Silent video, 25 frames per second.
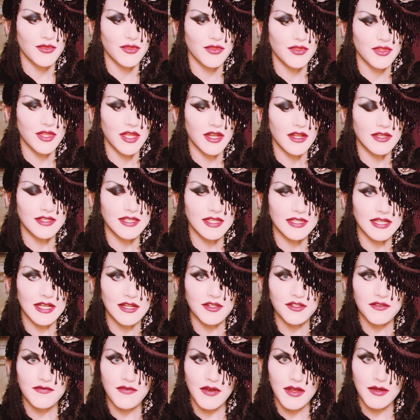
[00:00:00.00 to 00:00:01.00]
Then I set out
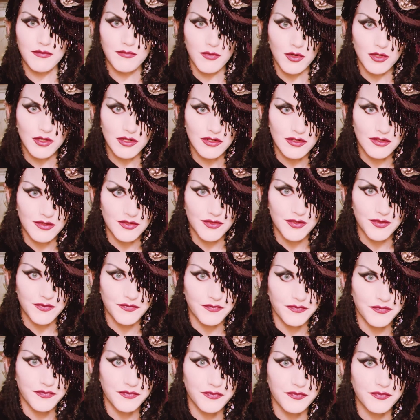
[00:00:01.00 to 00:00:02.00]
to find models
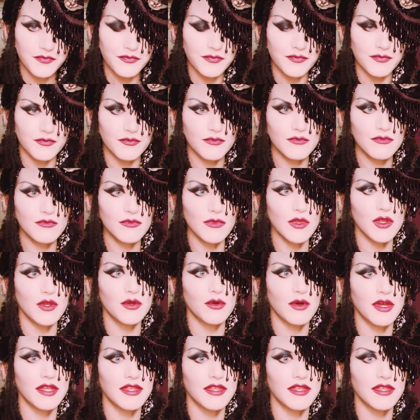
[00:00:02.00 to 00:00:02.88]
who I